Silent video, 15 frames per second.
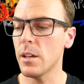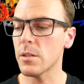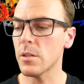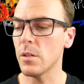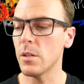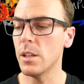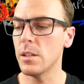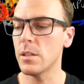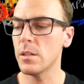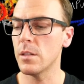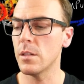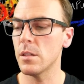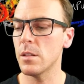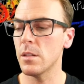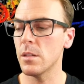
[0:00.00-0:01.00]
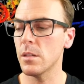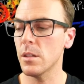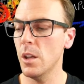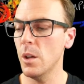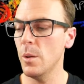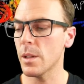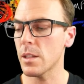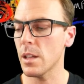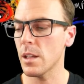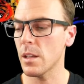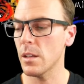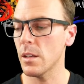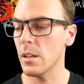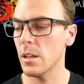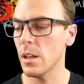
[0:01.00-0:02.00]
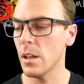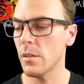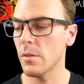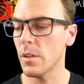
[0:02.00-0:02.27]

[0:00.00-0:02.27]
So these qubits, if